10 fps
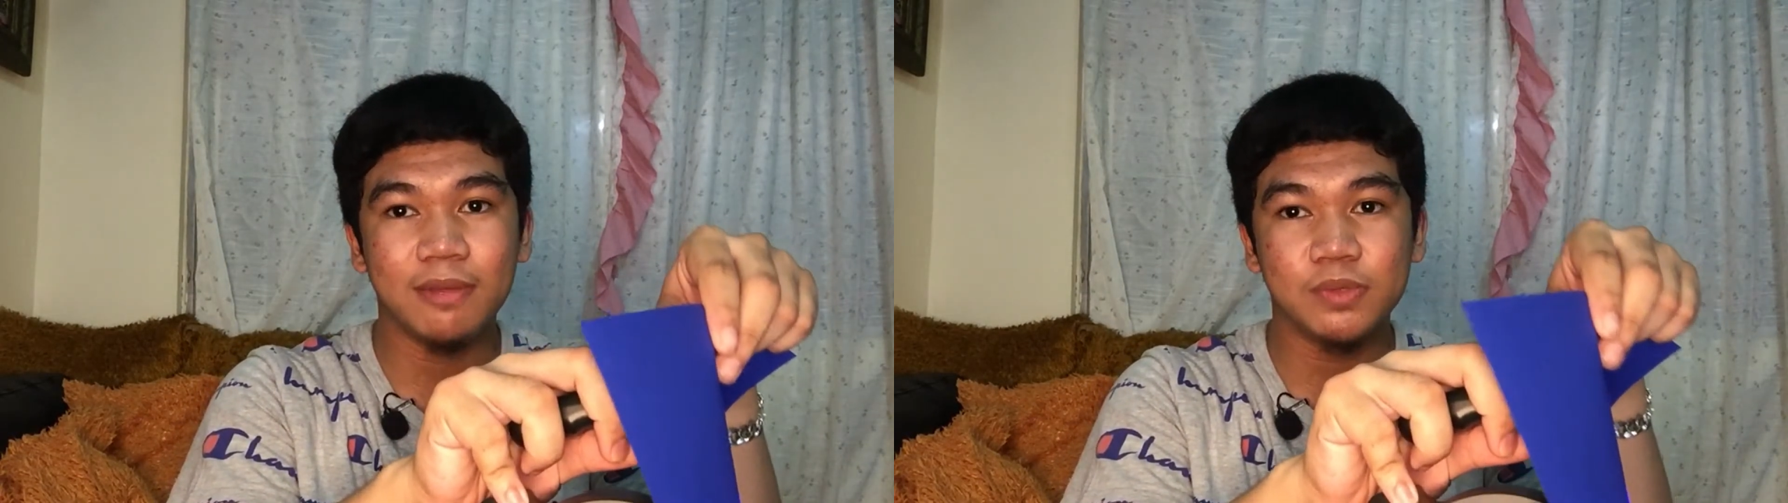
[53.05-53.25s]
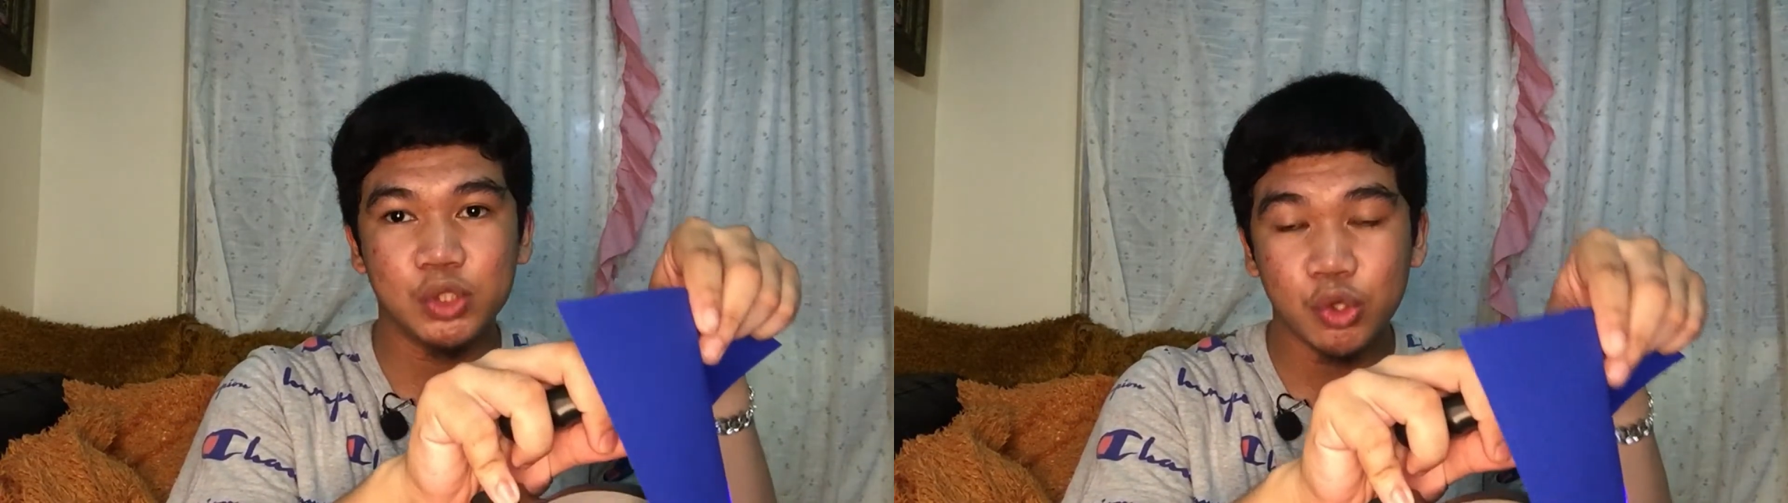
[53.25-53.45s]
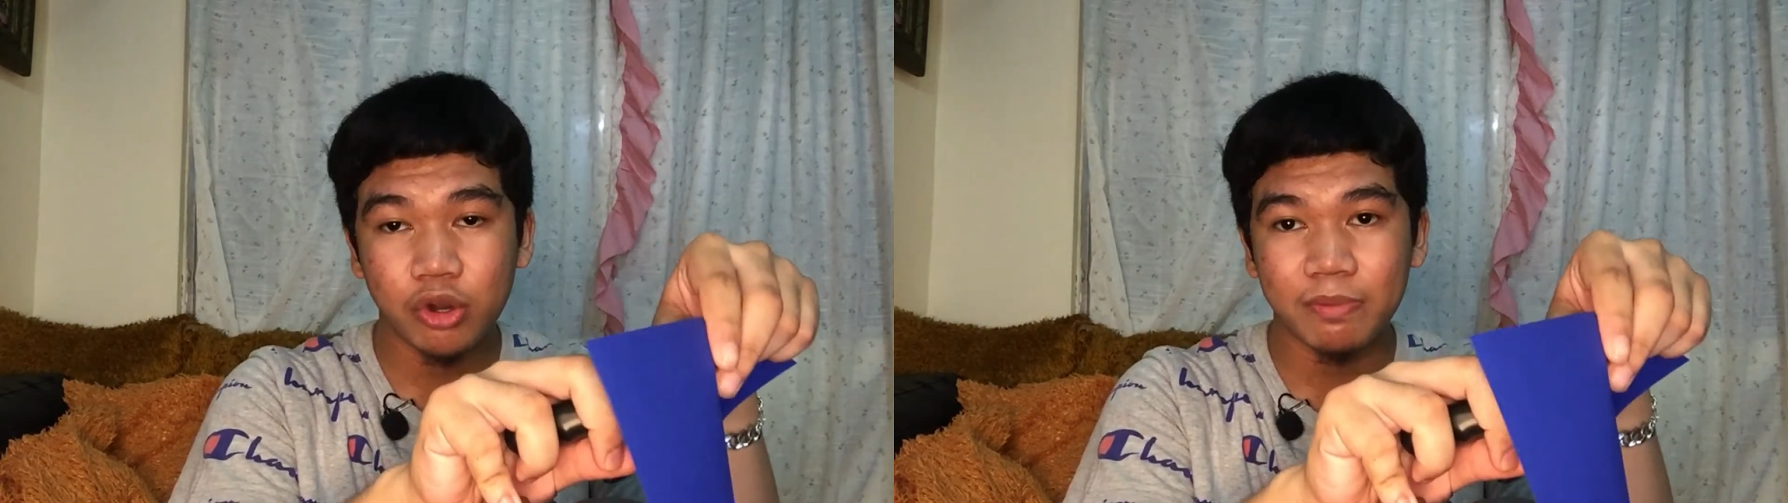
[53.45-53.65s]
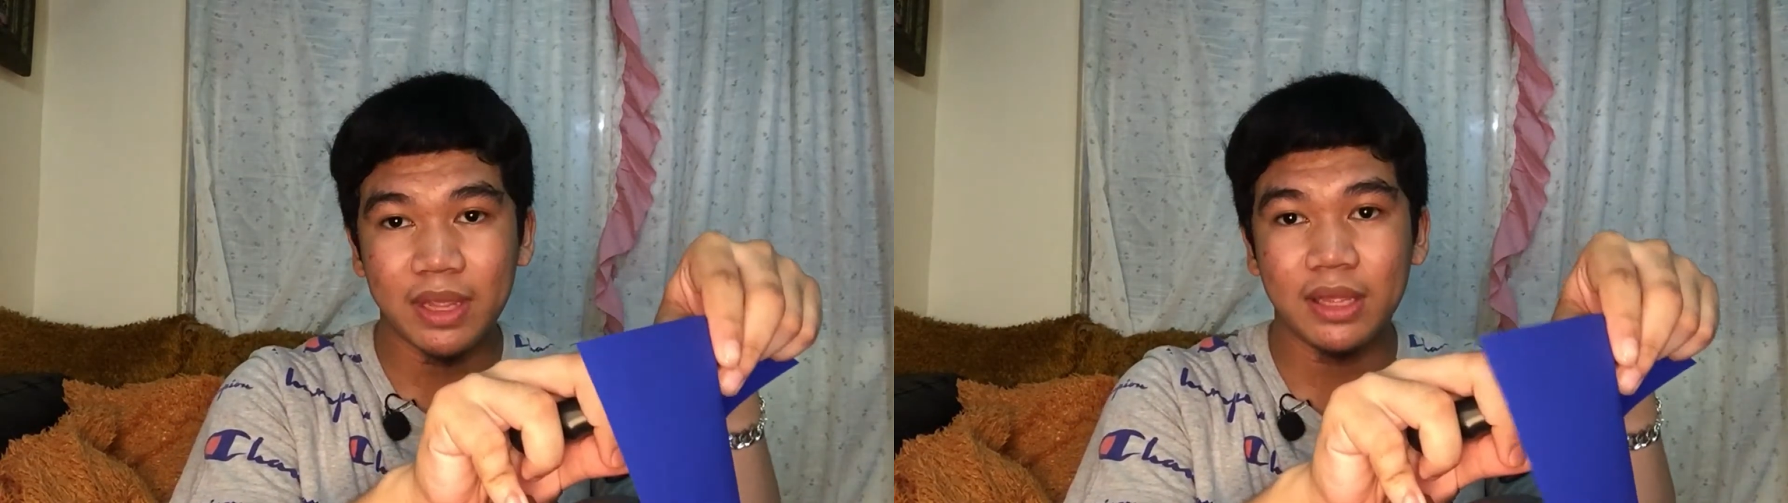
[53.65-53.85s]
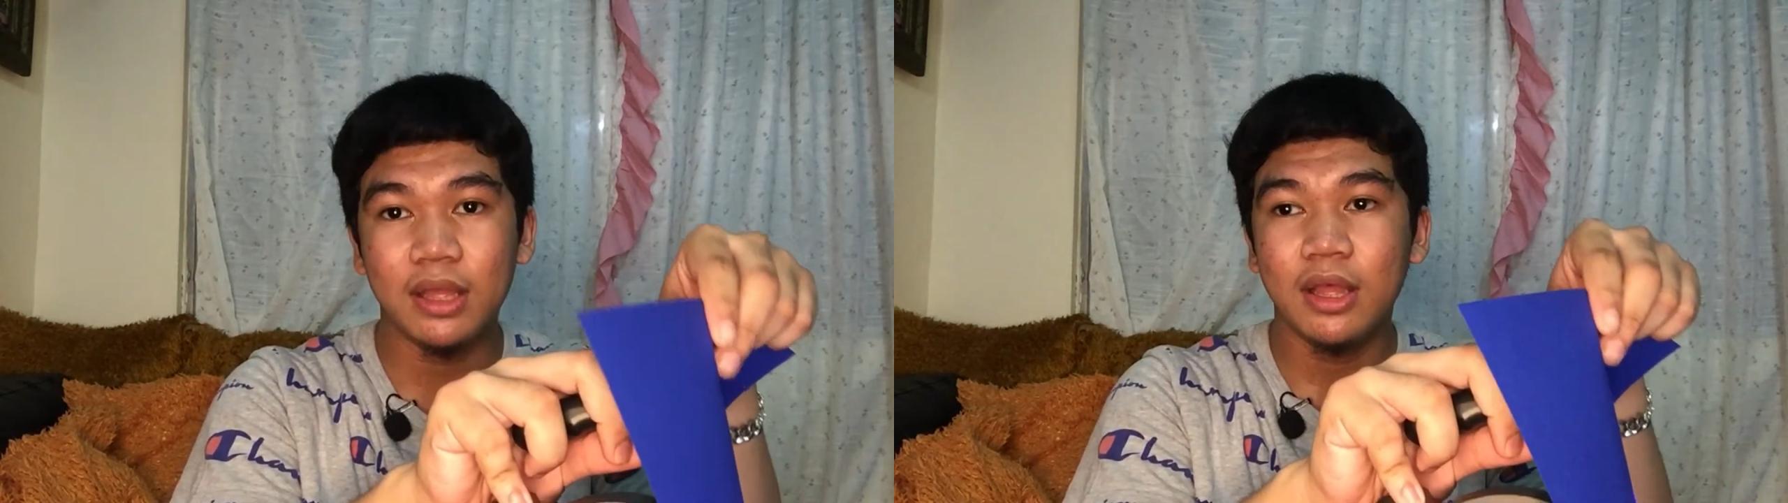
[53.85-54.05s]

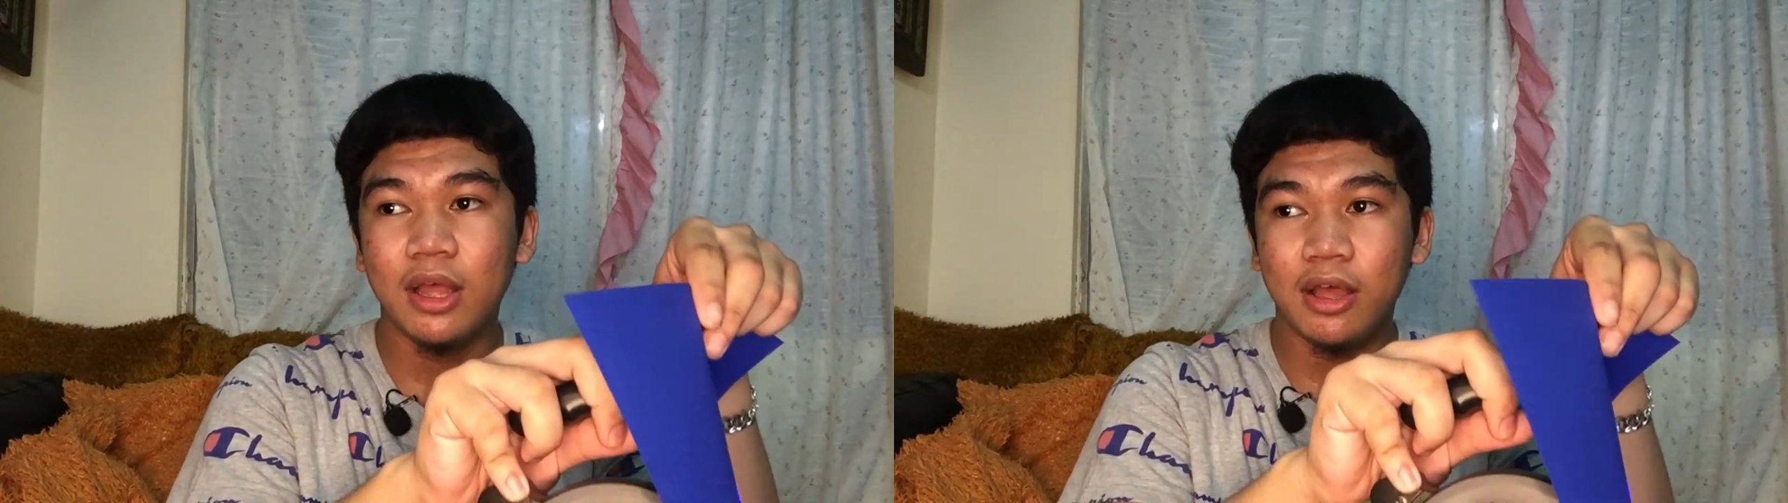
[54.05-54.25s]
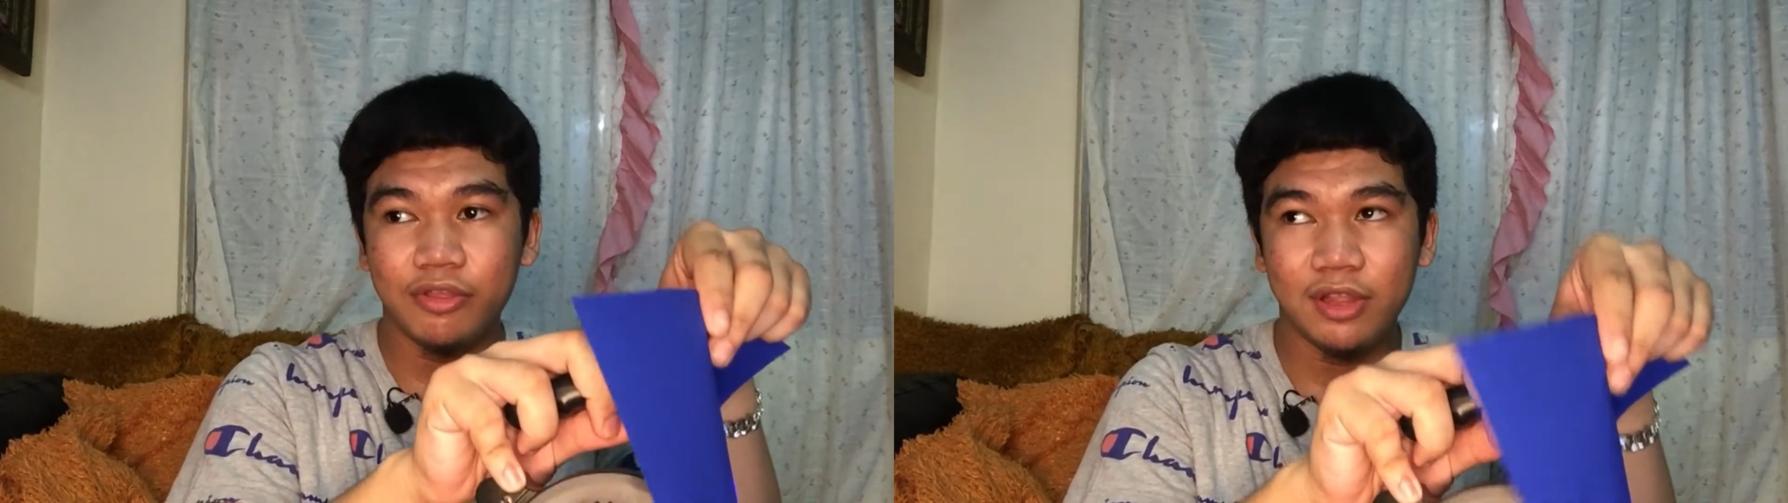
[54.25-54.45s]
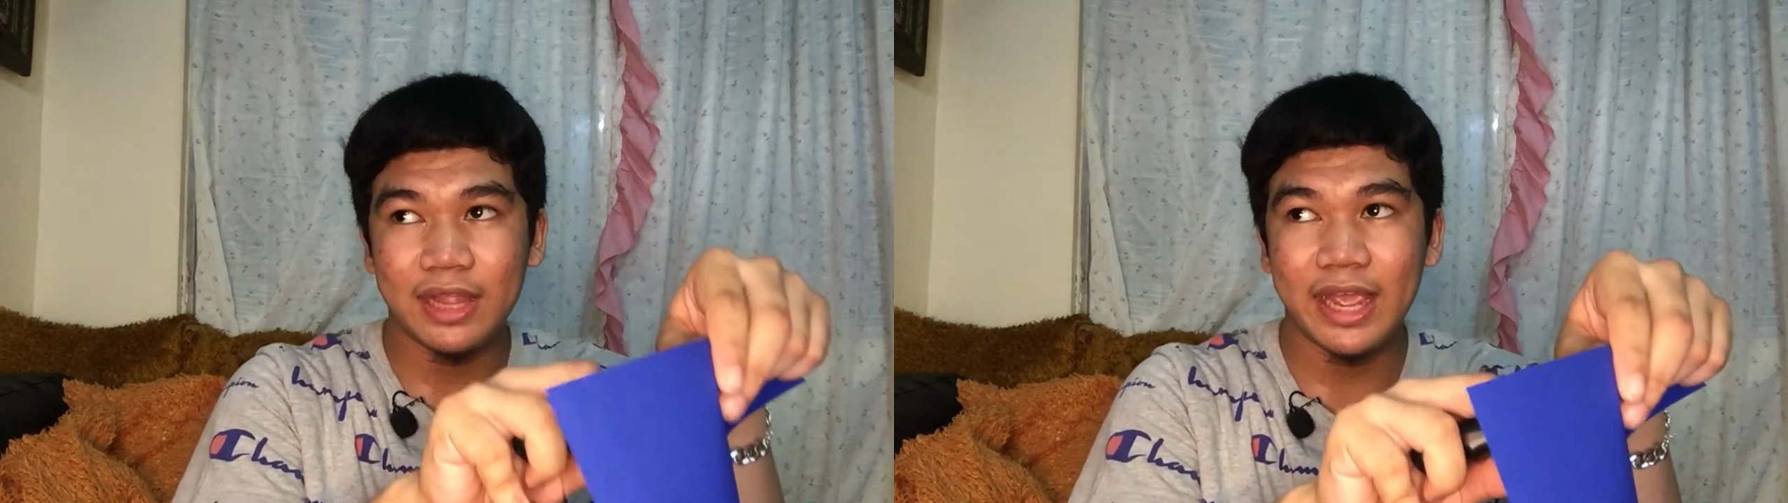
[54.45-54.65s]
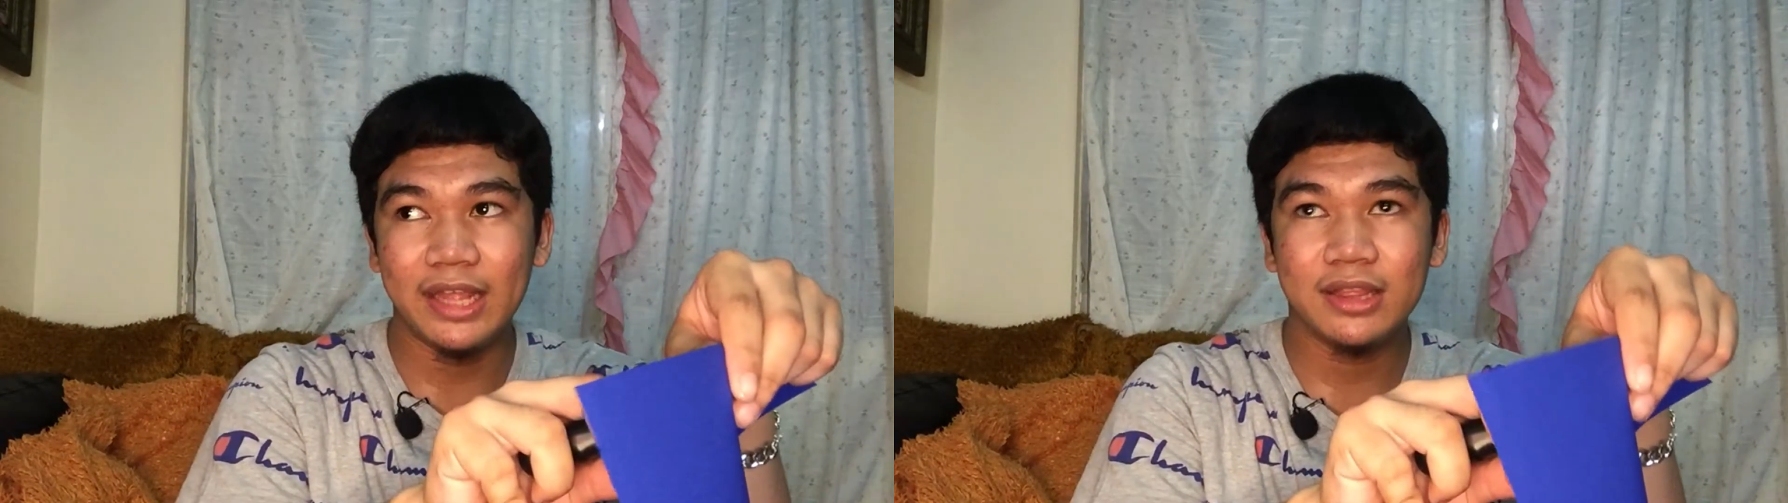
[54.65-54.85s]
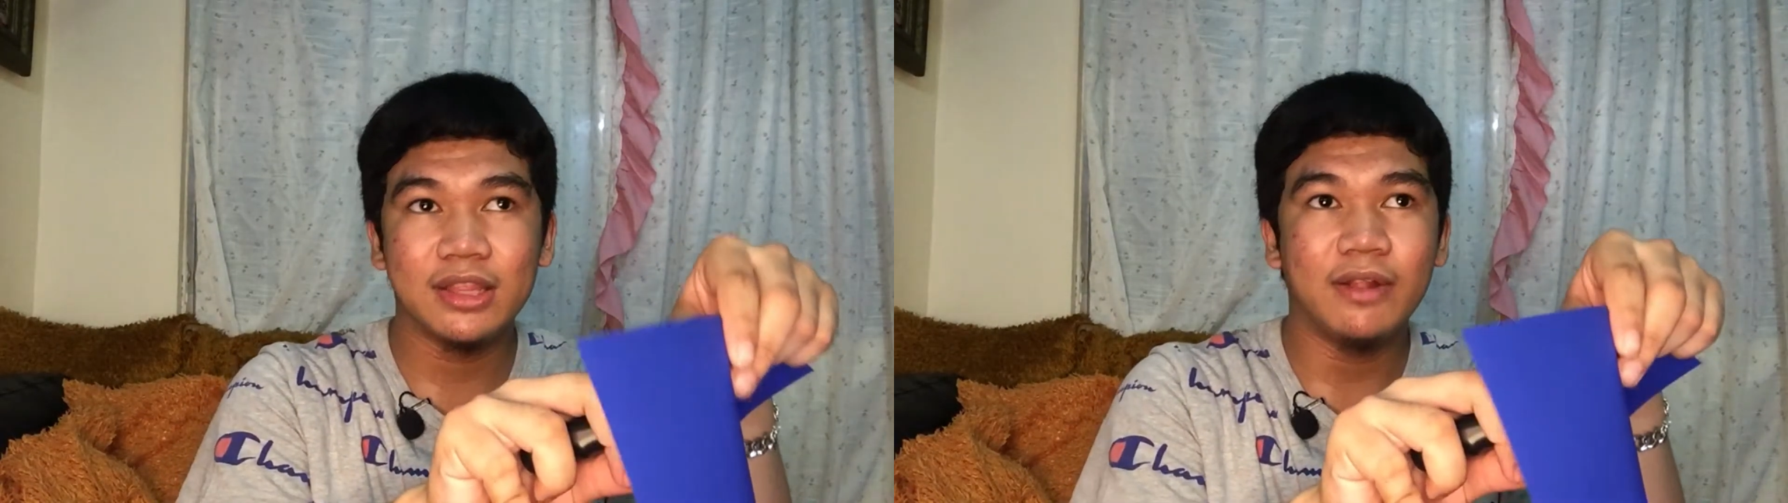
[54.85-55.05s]
absorbing the
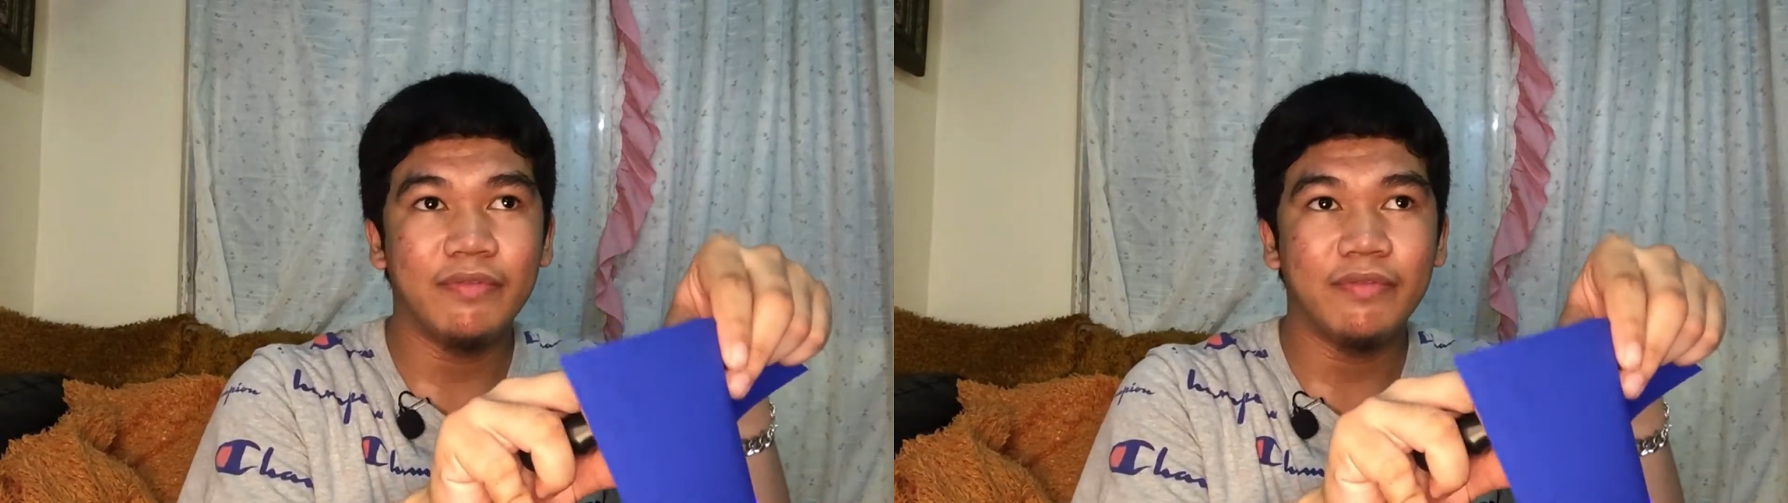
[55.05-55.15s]
light